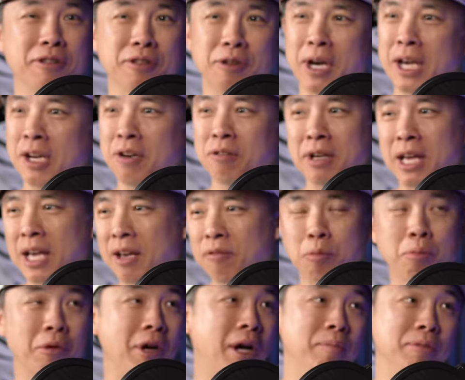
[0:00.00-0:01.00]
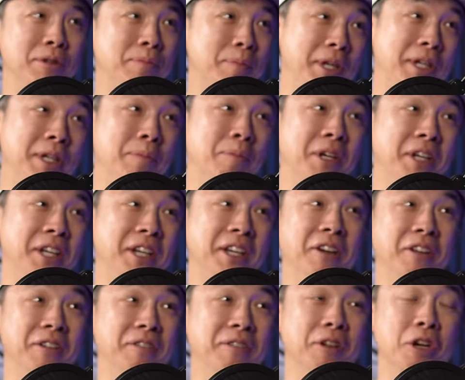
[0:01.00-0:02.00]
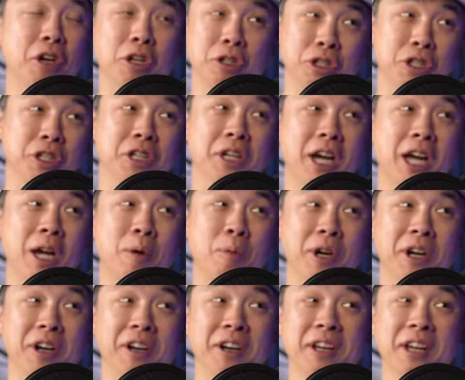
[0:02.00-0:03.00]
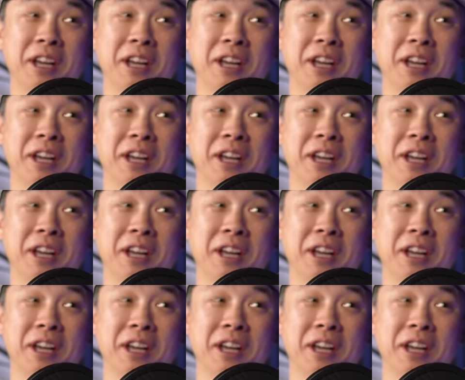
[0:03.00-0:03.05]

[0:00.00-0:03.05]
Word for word: So I don't have a problem spending money on on good eyewear.